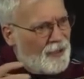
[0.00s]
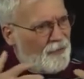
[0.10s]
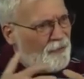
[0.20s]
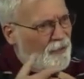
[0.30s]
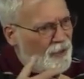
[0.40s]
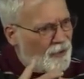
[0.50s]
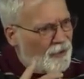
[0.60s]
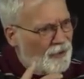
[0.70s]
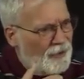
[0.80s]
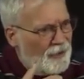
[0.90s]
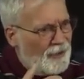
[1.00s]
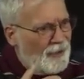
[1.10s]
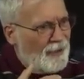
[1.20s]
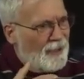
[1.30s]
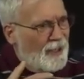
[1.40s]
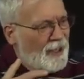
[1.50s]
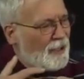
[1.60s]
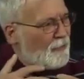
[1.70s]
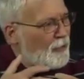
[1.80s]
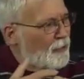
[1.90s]
They fit. And
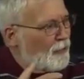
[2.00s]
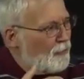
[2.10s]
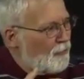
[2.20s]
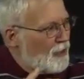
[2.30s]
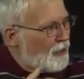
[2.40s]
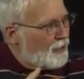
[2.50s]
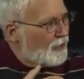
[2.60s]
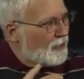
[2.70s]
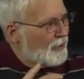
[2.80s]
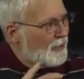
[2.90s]
if there's a fit,